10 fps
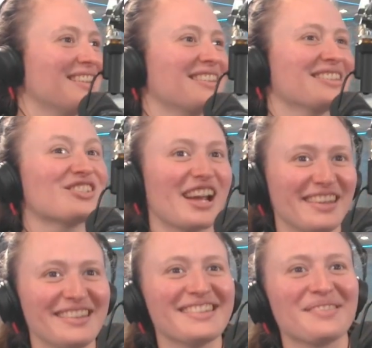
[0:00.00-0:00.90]

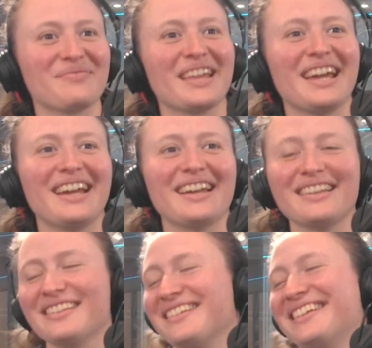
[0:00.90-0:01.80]
Chinese,
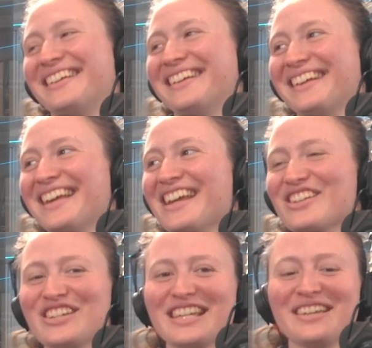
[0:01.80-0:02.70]
and
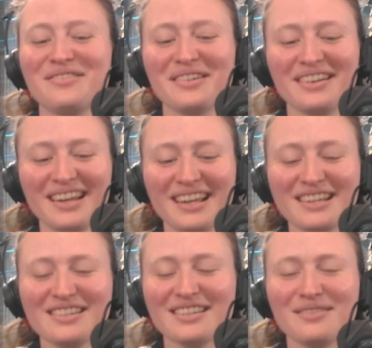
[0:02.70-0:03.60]
she
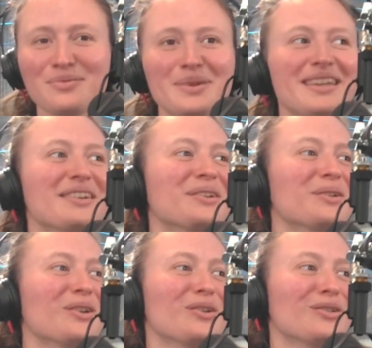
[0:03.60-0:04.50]
gives me
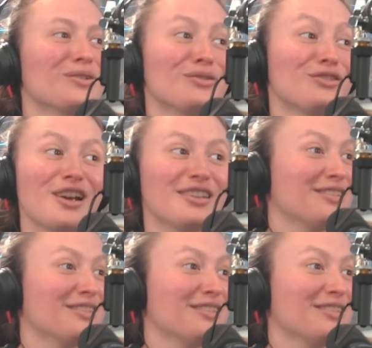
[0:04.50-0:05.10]
a Chinese